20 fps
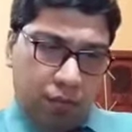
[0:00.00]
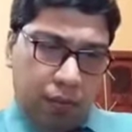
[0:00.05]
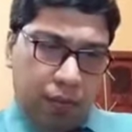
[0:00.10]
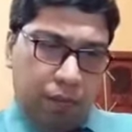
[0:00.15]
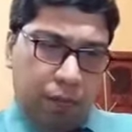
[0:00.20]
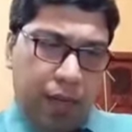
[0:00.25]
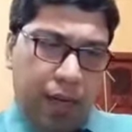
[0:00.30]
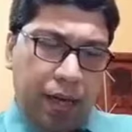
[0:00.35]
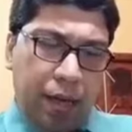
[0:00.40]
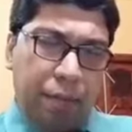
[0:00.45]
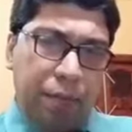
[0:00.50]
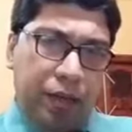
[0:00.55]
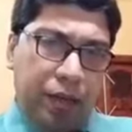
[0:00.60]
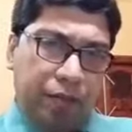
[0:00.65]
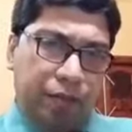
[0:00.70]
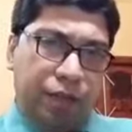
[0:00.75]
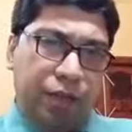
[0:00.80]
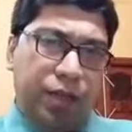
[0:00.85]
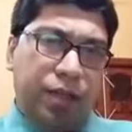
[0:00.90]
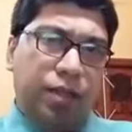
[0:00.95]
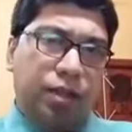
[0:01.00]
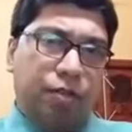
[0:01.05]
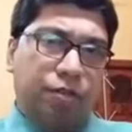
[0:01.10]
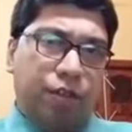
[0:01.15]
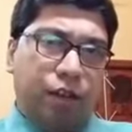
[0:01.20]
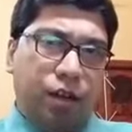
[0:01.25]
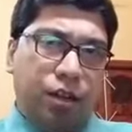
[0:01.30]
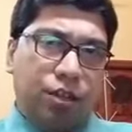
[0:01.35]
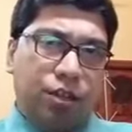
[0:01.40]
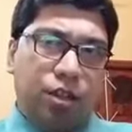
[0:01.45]
Very briefly, the
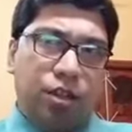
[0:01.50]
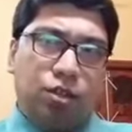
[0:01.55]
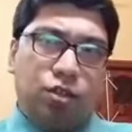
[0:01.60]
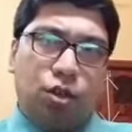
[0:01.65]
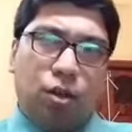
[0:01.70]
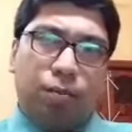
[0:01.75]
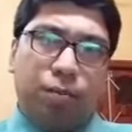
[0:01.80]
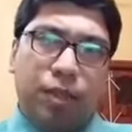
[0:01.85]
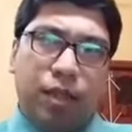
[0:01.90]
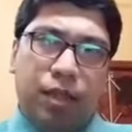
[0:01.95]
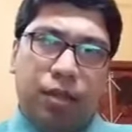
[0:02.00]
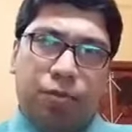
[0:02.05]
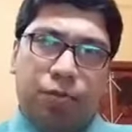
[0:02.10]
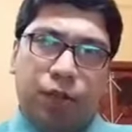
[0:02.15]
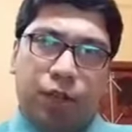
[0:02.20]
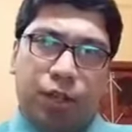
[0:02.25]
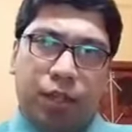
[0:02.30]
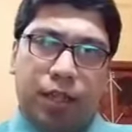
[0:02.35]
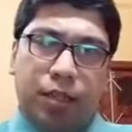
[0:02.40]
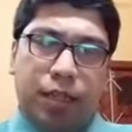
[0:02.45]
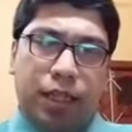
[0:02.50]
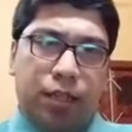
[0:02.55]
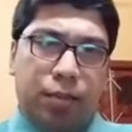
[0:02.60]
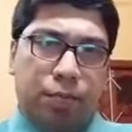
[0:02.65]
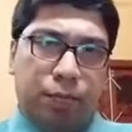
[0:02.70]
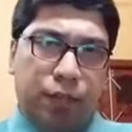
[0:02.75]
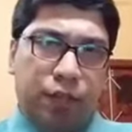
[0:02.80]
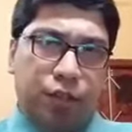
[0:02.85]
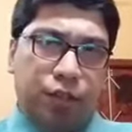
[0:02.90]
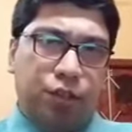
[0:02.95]
functions of
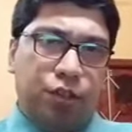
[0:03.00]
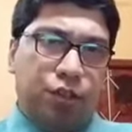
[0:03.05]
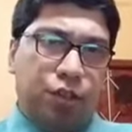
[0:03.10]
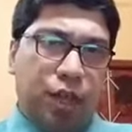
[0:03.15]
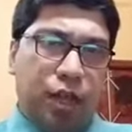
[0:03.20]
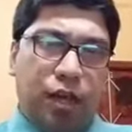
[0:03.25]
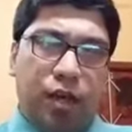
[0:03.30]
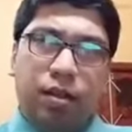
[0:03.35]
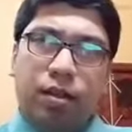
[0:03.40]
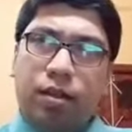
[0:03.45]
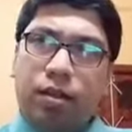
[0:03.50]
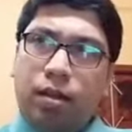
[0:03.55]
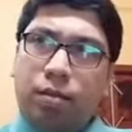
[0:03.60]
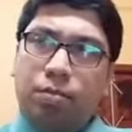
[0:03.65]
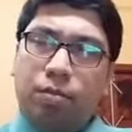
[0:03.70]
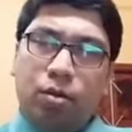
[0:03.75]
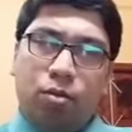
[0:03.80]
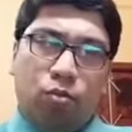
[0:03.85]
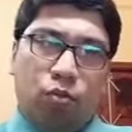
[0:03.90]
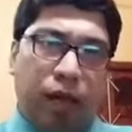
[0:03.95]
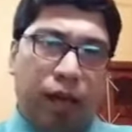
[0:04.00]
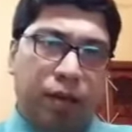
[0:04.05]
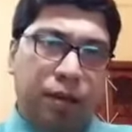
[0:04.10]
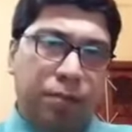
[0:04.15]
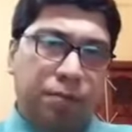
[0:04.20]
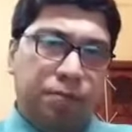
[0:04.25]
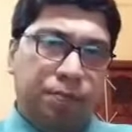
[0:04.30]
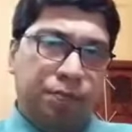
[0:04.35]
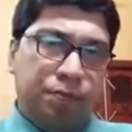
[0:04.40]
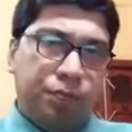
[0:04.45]
inpatients are, number 1,
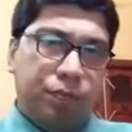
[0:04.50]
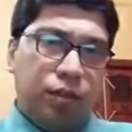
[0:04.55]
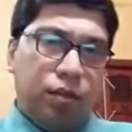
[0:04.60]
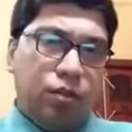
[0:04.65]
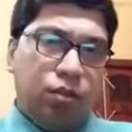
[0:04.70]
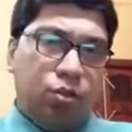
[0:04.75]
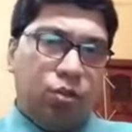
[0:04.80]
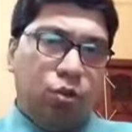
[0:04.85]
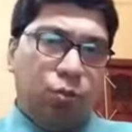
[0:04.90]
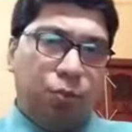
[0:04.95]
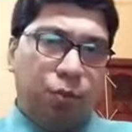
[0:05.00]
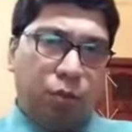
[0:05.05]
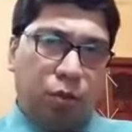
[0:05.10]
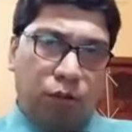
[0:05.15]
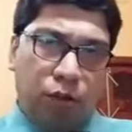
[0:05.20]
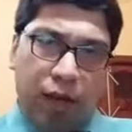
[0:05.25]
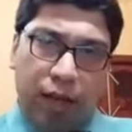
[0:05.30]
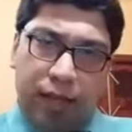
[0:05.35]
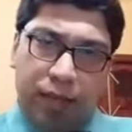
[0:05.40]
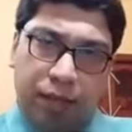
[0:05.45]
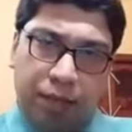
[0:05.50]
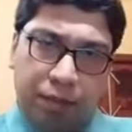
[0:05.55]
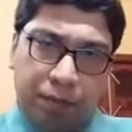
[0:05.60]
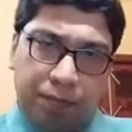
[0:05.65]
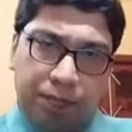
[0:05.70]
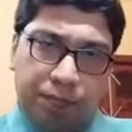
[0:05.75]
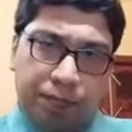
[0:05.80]
to provide